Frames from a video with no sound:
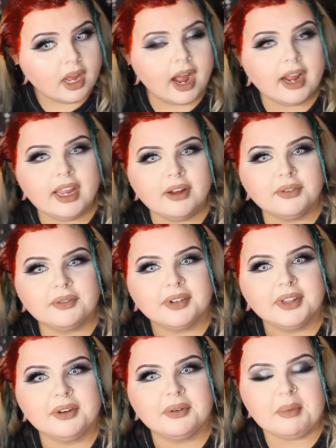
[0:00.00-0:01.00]
I can't
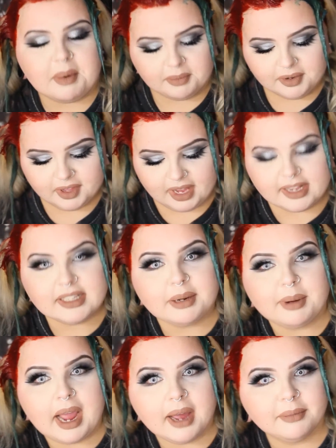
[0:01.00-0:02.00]
really remember the last time
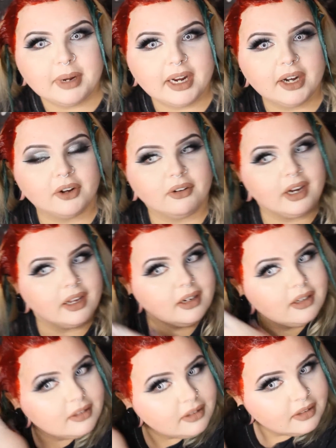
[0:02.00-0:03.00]
I had my hair red.
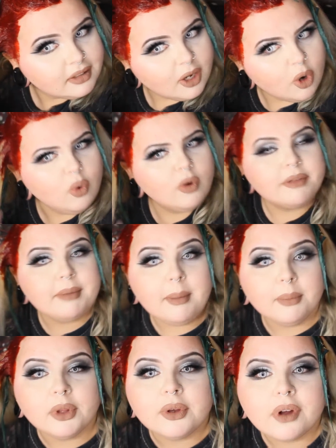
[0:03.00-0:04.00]
Oh, with my
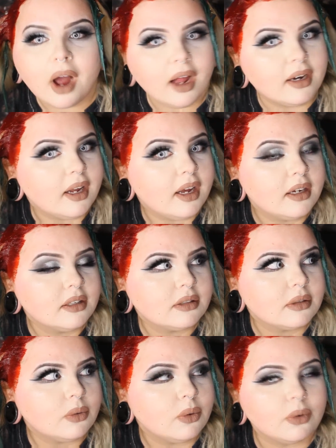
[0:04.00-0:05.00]
blue contacts,
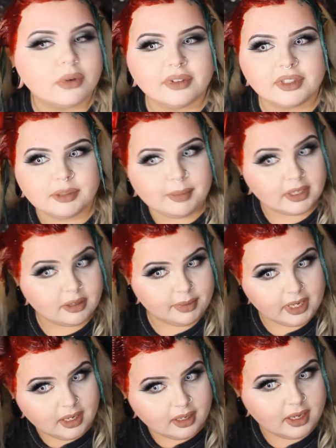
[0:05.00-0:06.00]
oh, it's about to
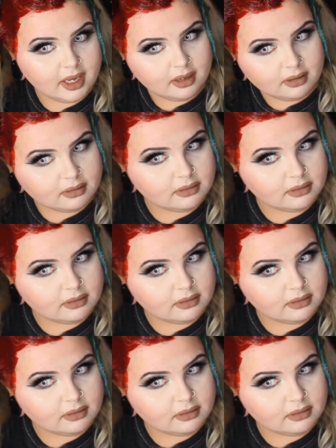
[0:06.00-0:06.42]
be hidden.